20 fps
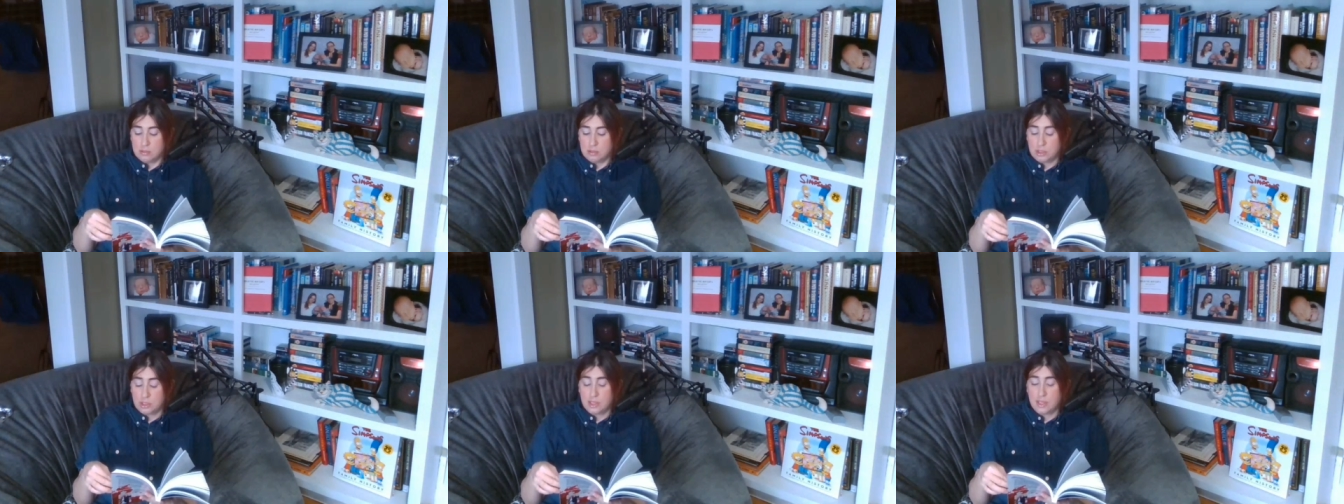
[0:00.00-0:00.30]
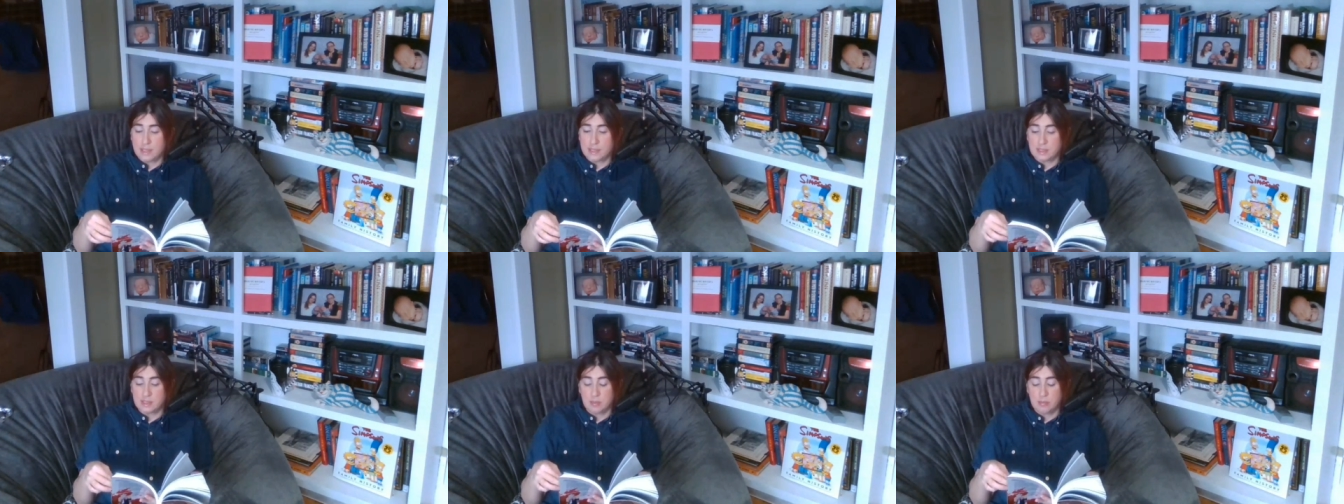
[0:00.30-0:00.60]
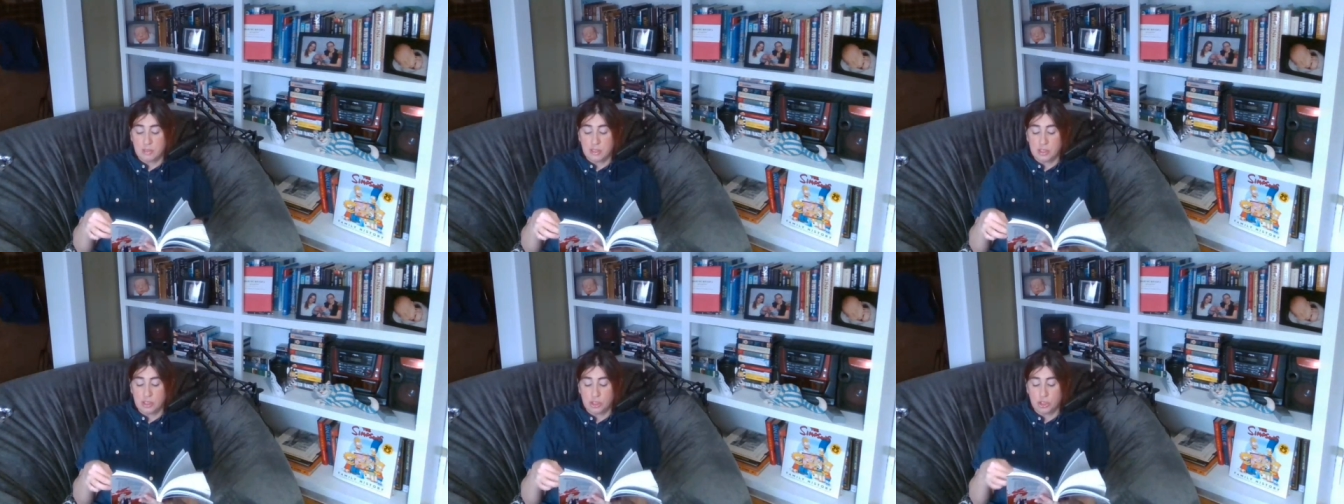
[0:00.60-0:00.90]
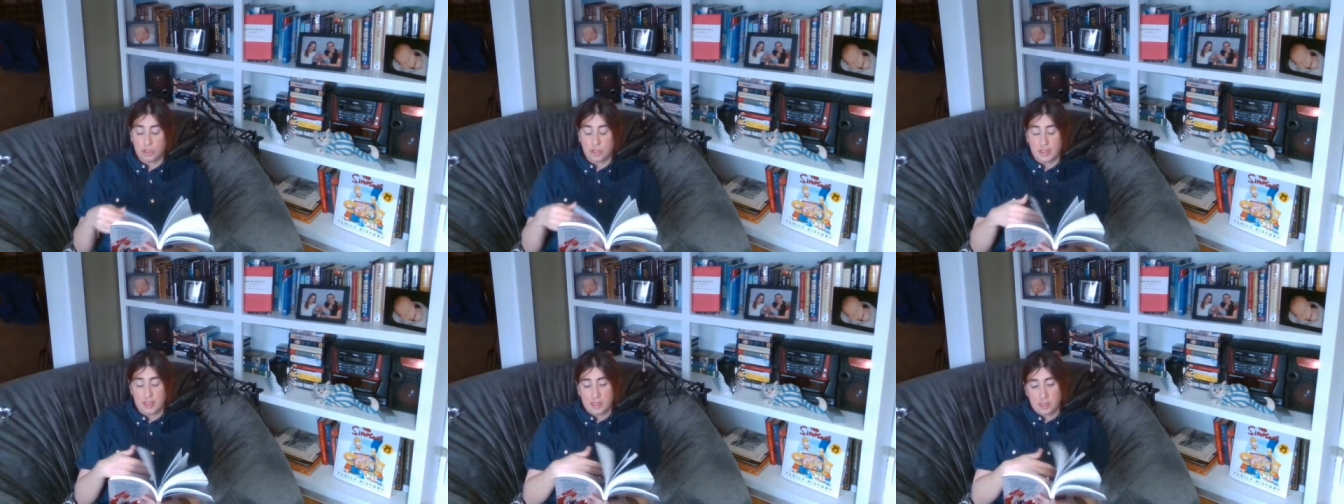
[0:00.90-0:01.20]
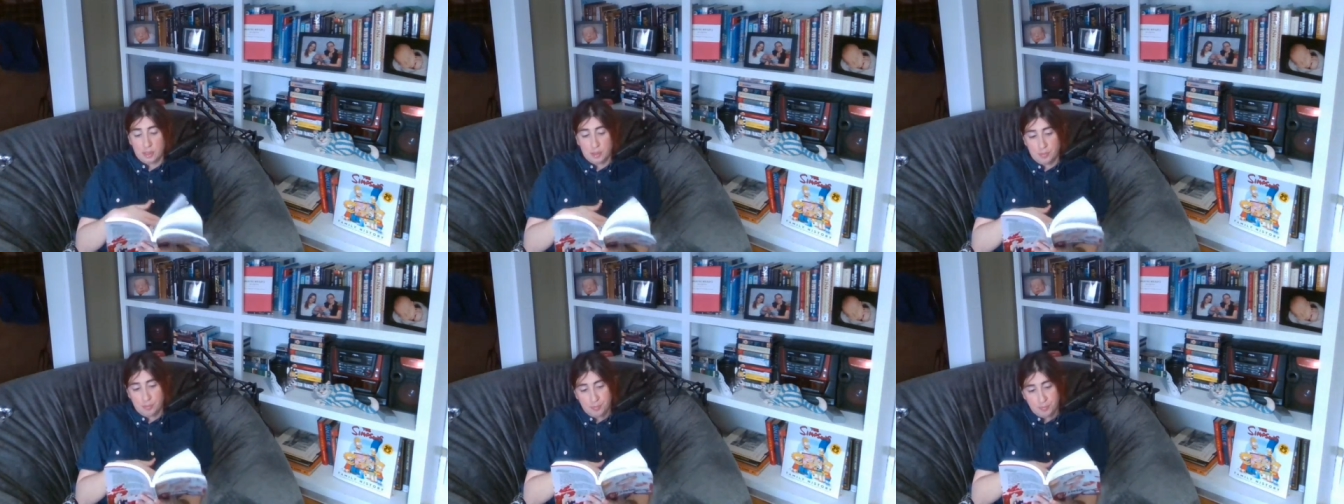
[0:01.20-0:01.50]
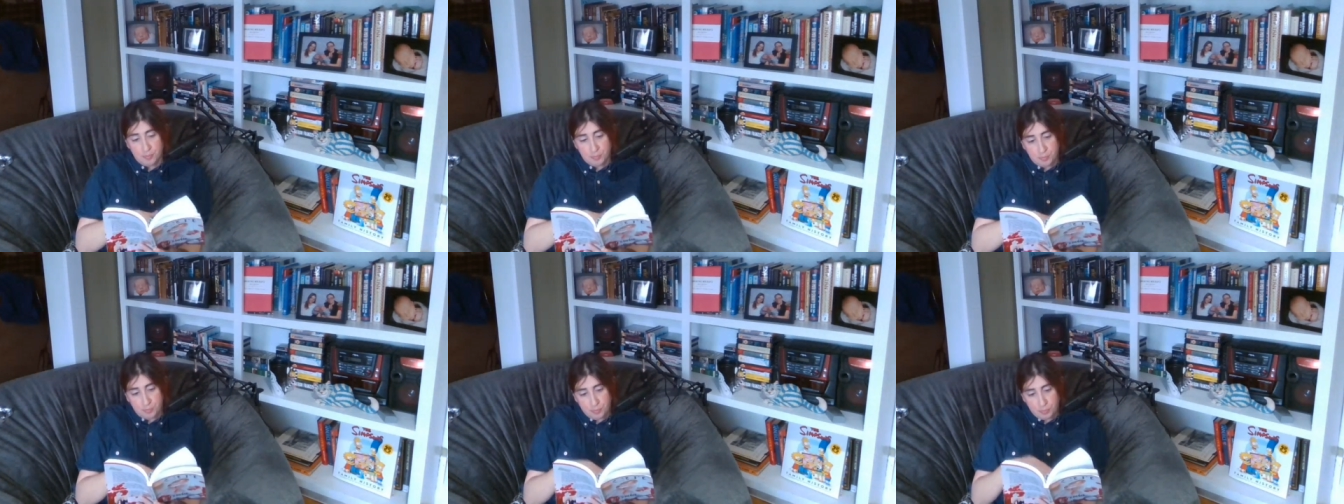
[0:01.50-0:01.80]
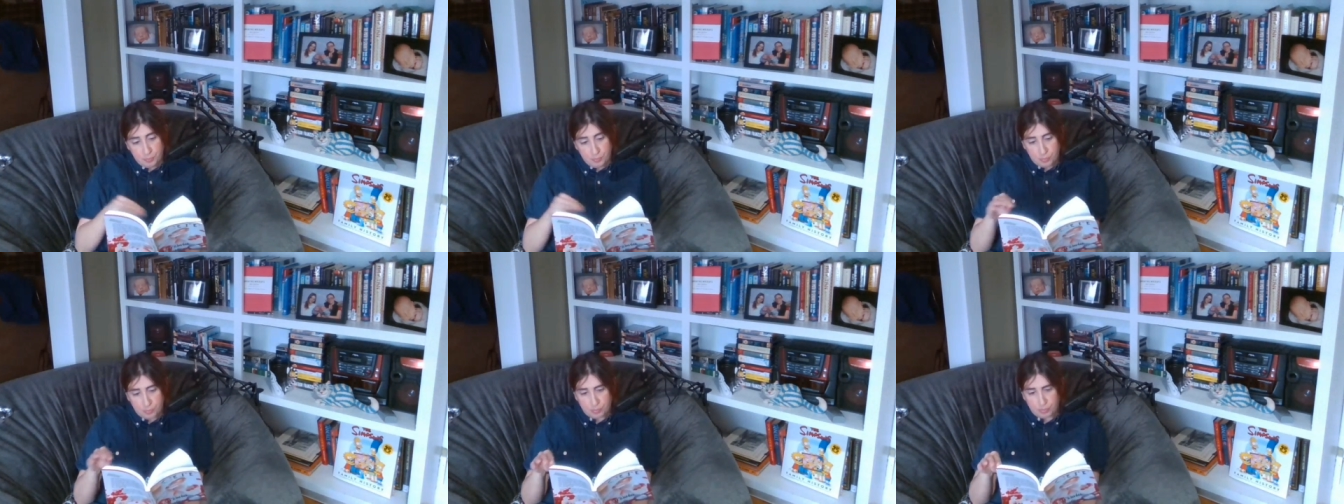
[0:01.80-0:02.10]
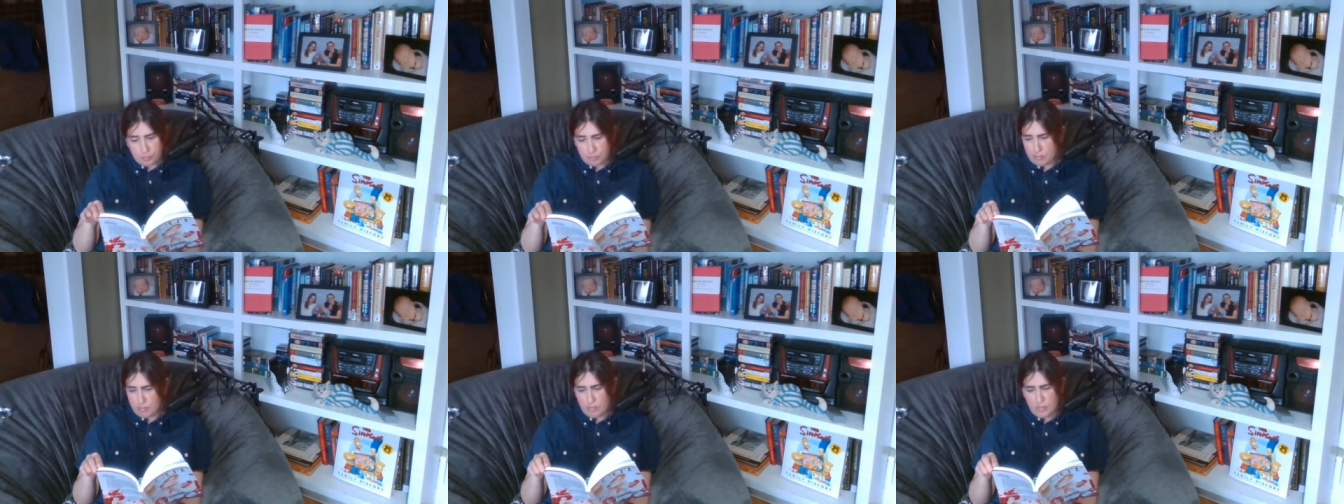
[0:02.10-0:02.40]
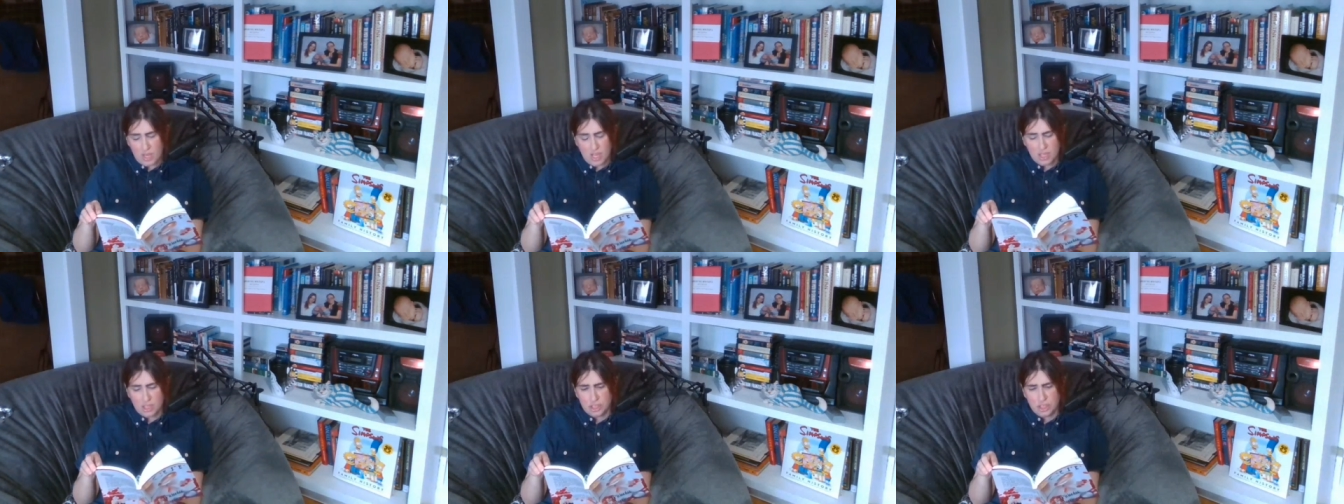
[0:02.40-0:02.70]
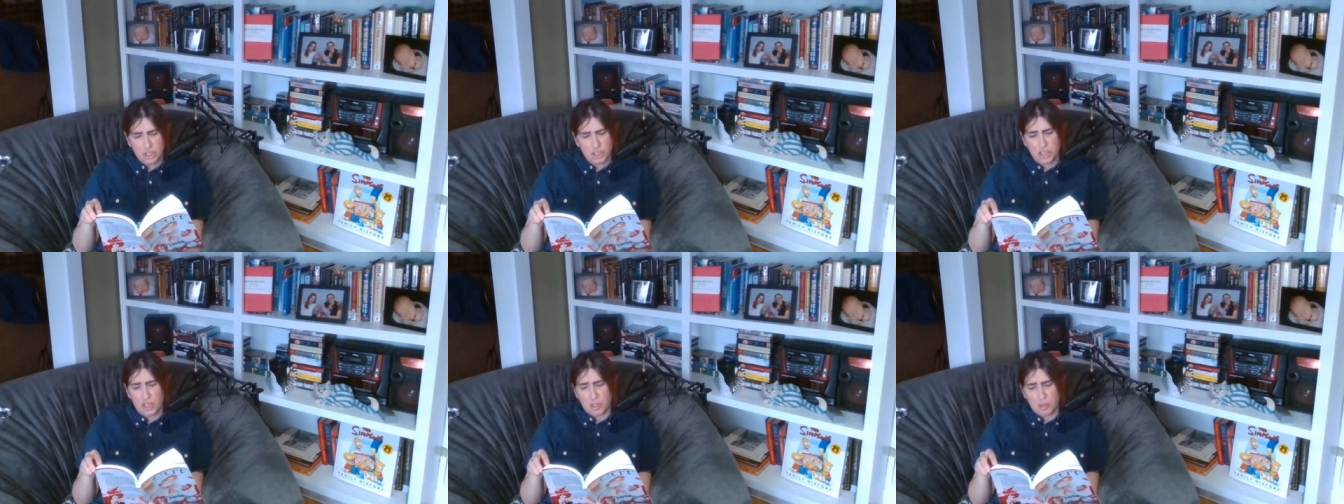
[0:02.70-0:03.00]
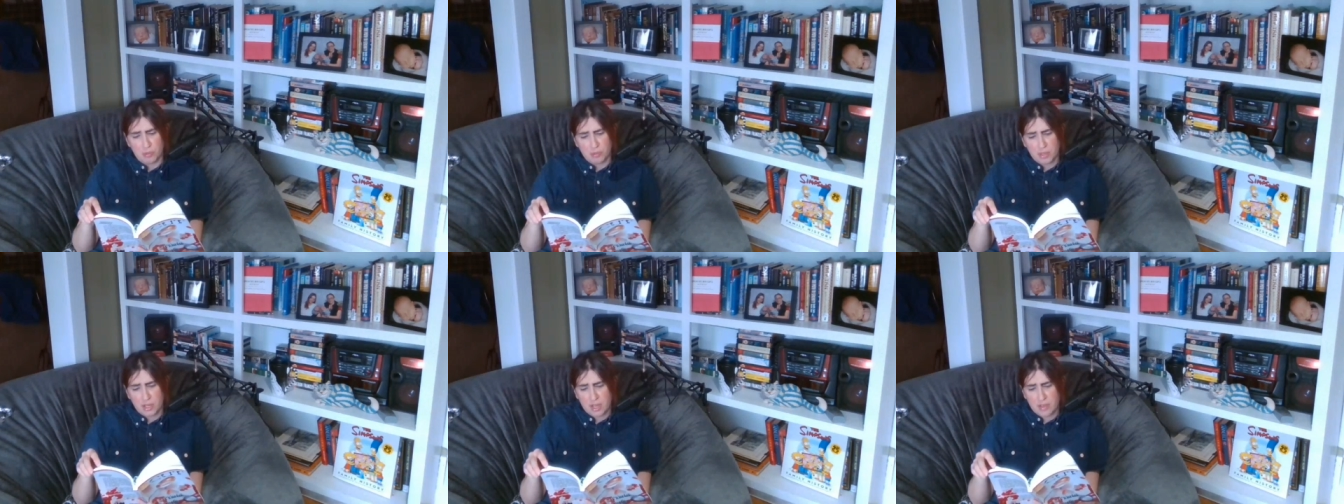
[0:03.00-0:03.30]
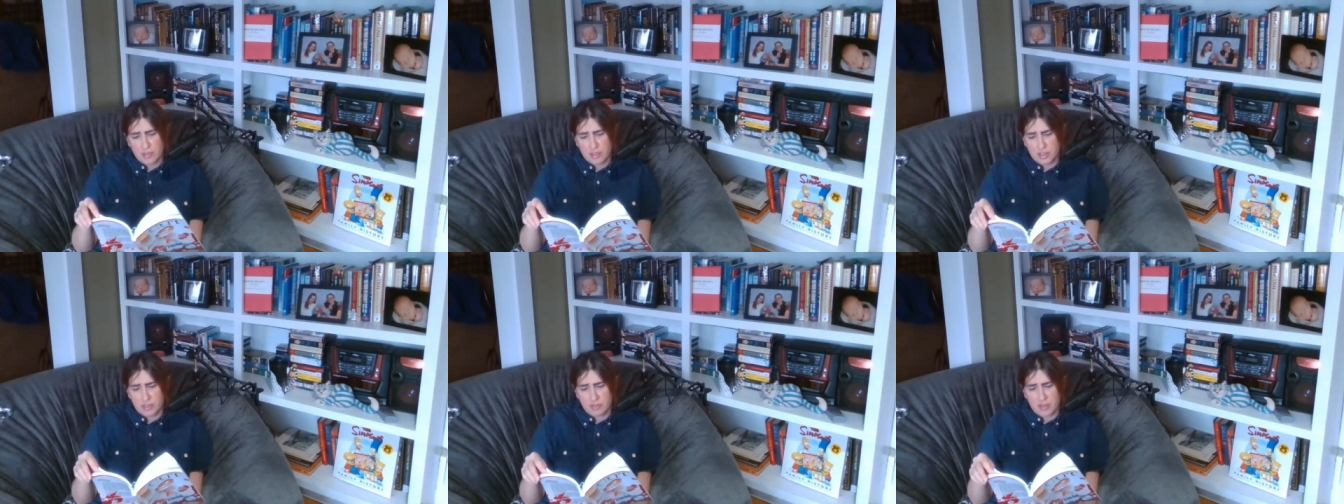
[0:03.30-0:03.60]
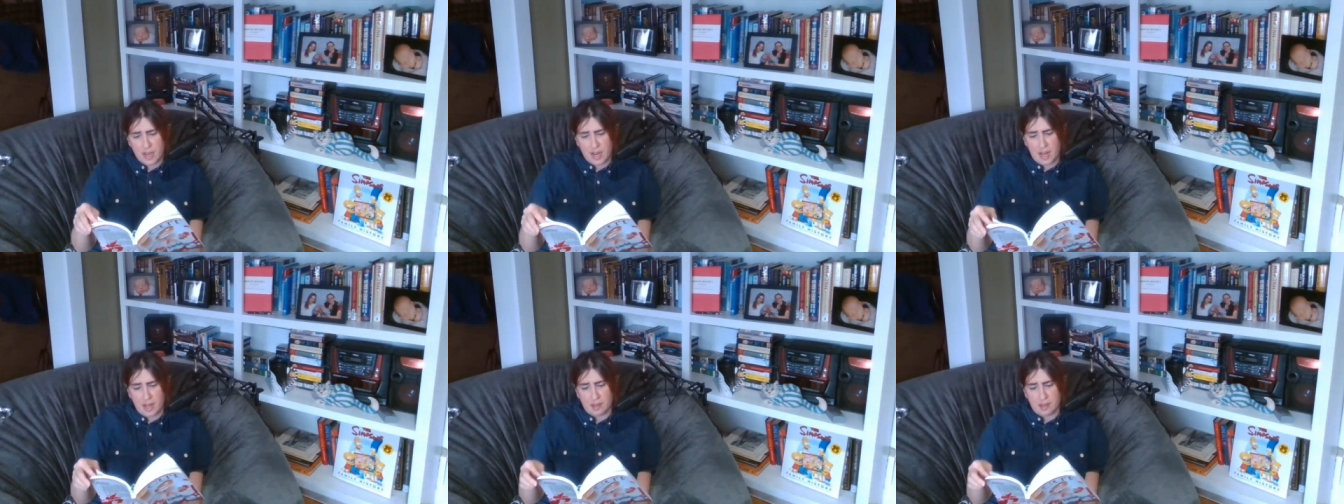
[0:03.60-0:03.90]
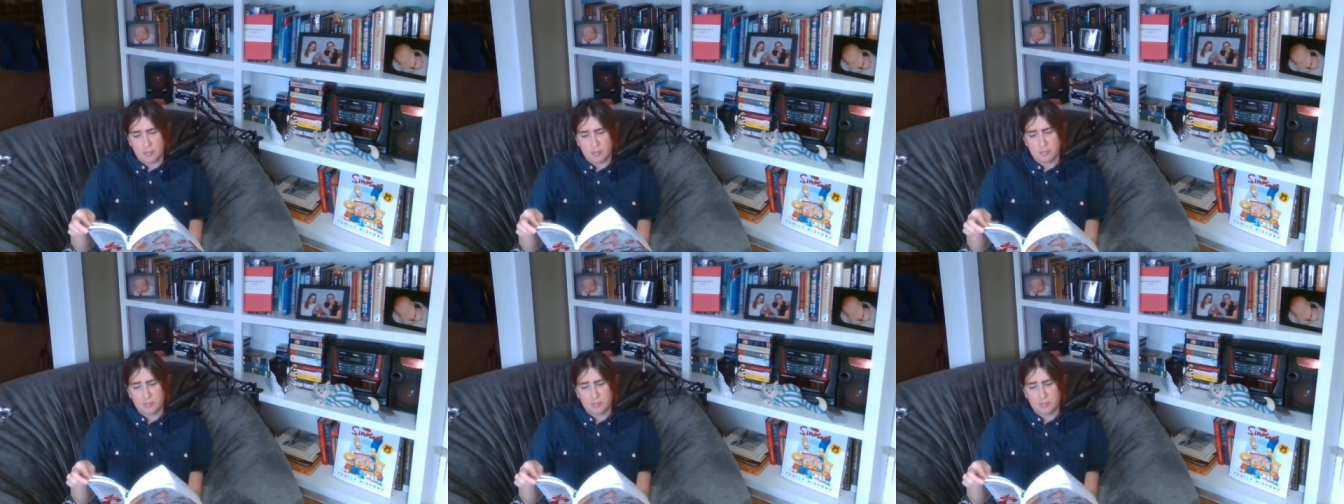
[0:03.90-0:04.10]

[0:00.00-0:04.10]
Would you like something to drink? Sure, whatever you've got.